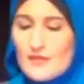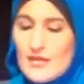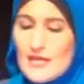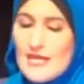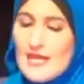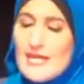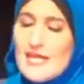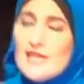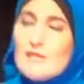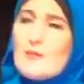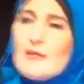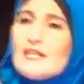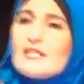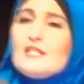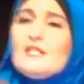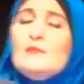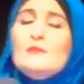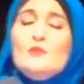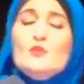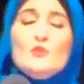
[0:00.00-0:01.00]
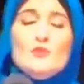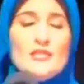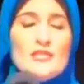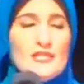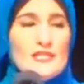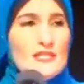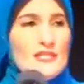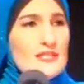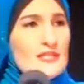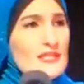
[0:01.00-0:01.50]
in my
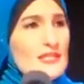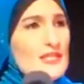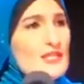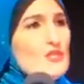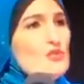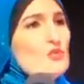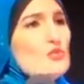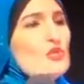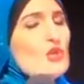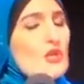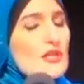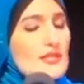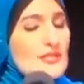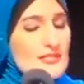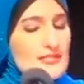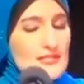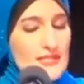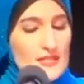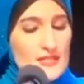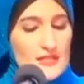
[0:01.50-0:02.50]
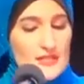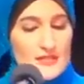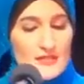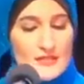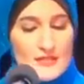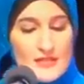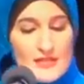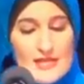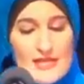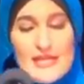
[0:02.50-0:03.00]
community, in New York City,
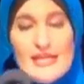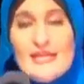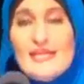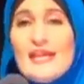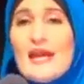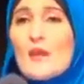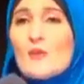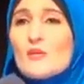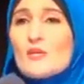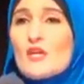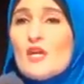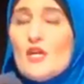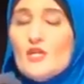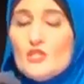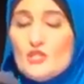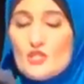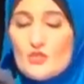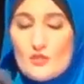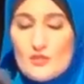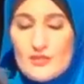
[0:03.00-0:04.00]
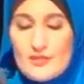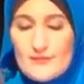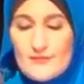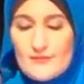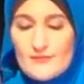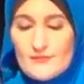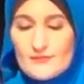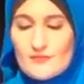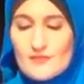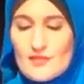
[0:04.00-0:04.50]
in our country.
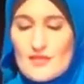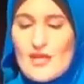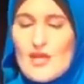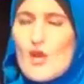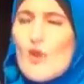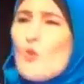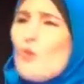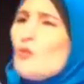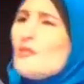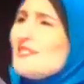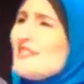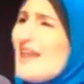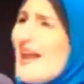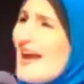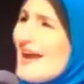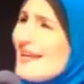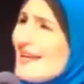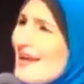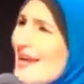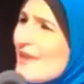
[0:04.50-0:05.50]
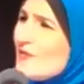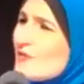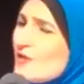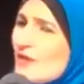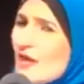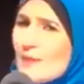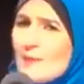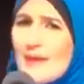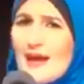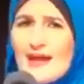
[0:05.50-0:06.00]
Was I ever
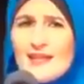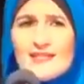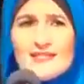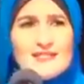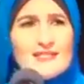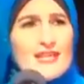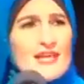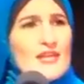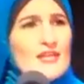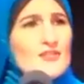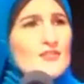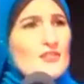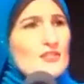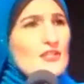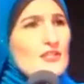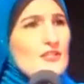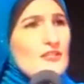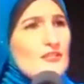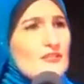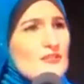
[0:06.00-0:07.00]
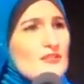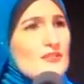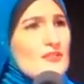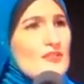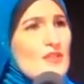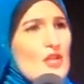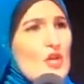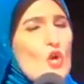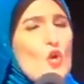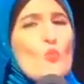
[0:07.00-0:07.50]
a bystander?
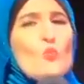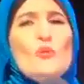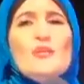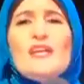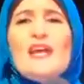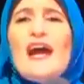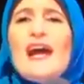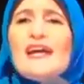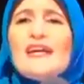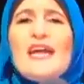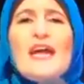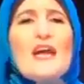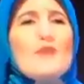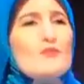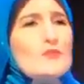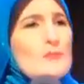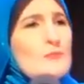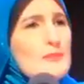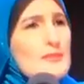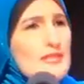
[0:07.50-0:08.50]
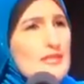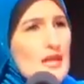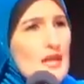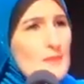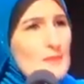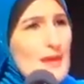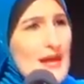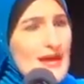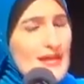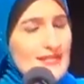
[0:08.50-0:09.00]
Would I ever be a
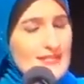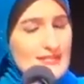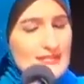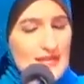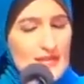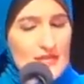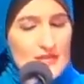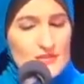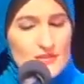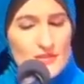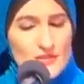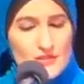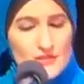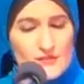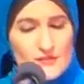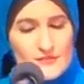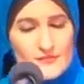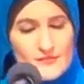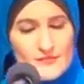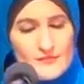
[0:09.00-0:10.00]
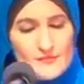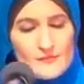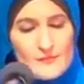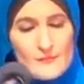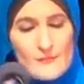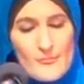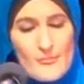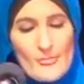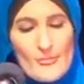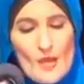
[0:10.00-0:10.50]
bystander?
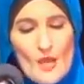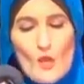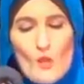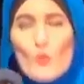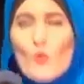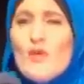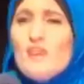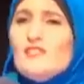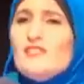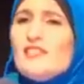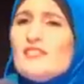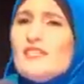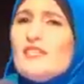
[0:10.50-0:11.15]
What does it